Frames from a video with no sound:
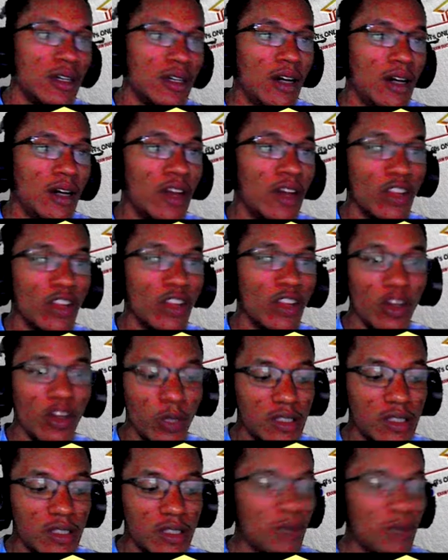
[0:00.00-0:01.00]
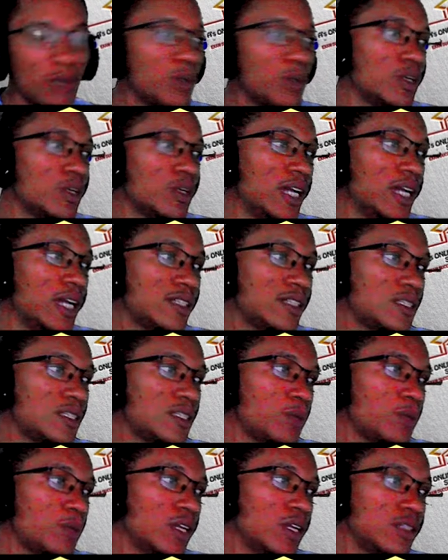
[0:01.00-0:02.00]
Another way some people like to
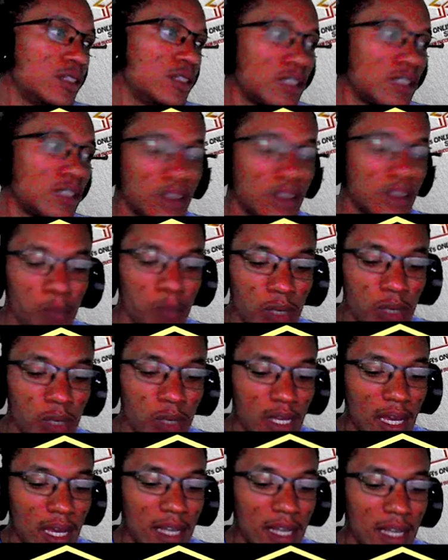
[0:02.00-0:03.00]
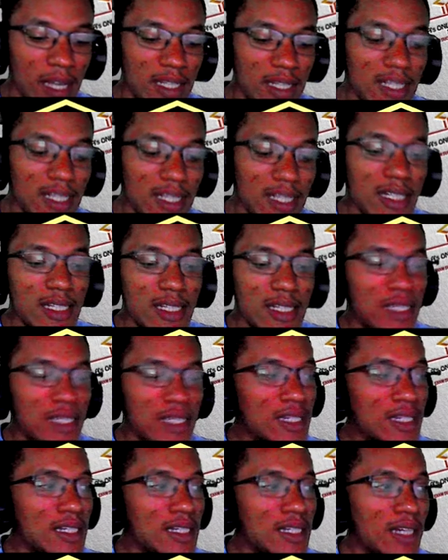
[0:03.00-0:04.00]
spell it is
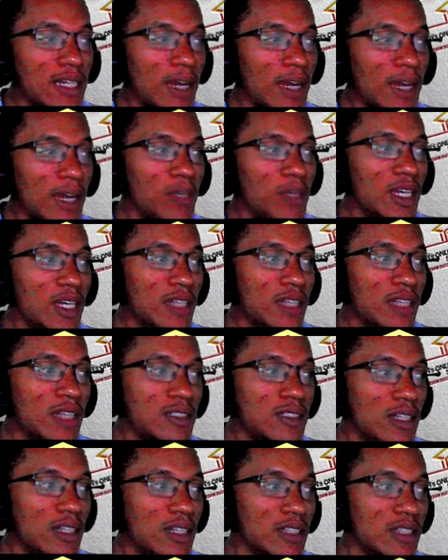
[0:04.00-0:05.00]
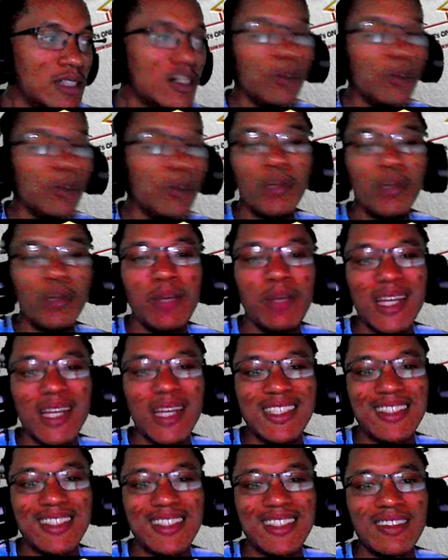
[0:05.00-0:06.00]
P-L-E-M-E-N-T-S. Complement.
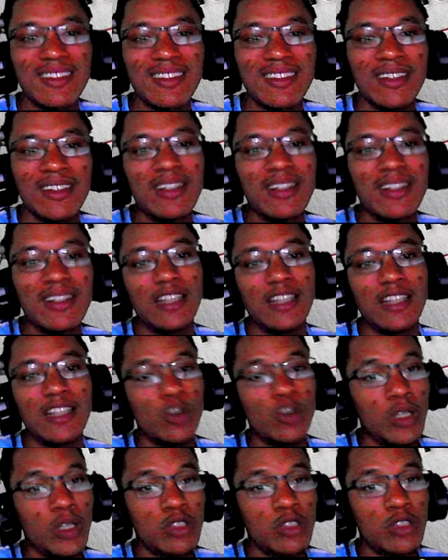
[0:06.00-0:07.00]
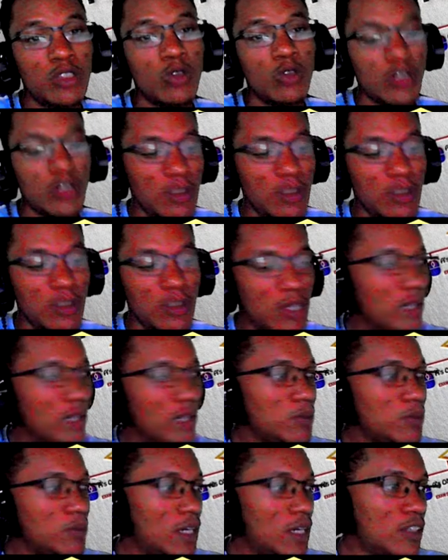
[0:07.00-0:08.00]
That's how we just talk sometimes,
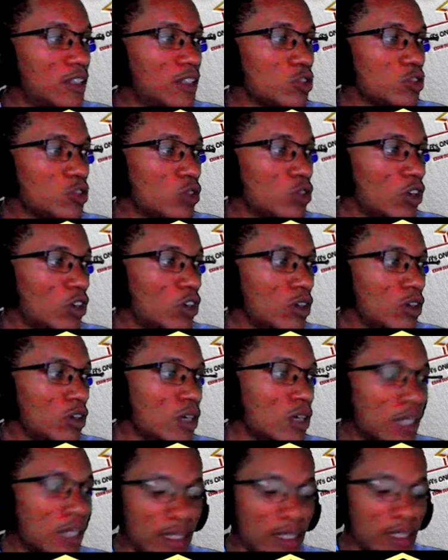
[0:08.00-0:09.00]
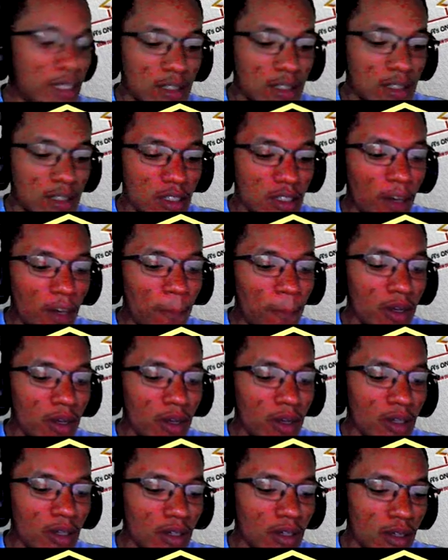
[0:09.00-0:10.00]
but that is wrong. It is
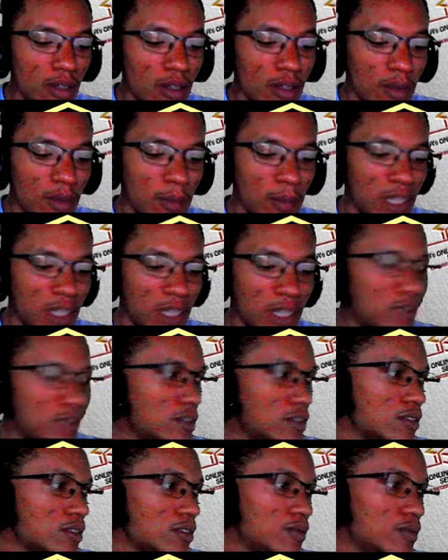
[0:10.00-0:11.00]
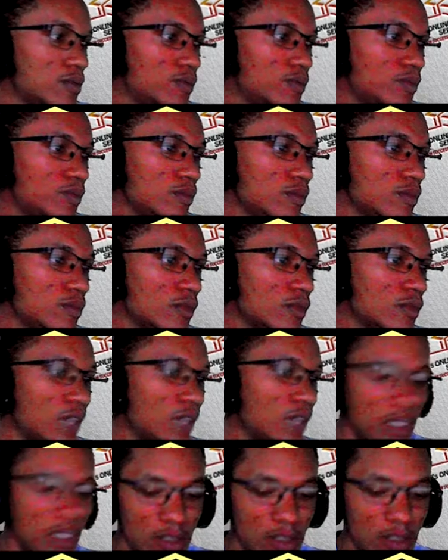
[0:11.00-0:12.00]
complement.
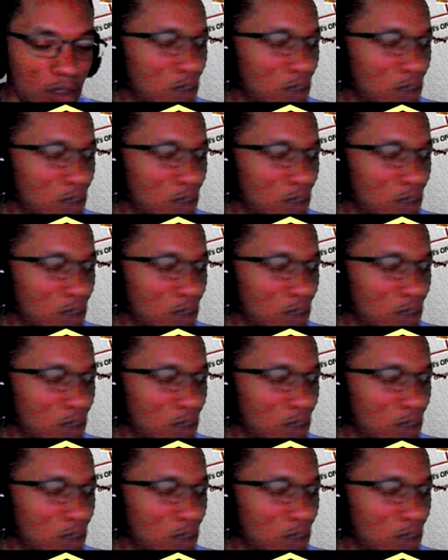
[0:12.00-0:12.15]
S.